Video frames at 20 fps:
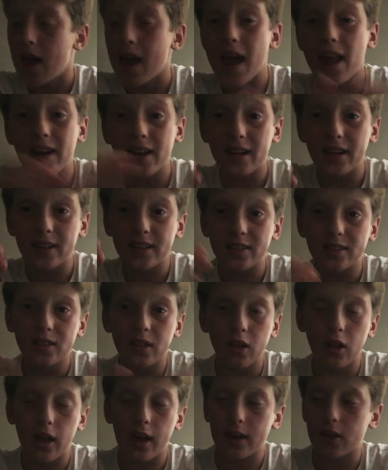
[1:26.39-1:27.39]
And it is,
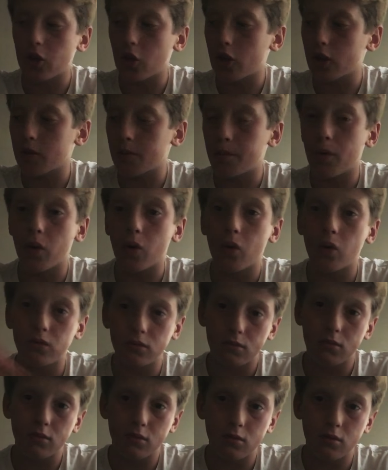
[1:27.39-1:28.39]
like, Logan Paul,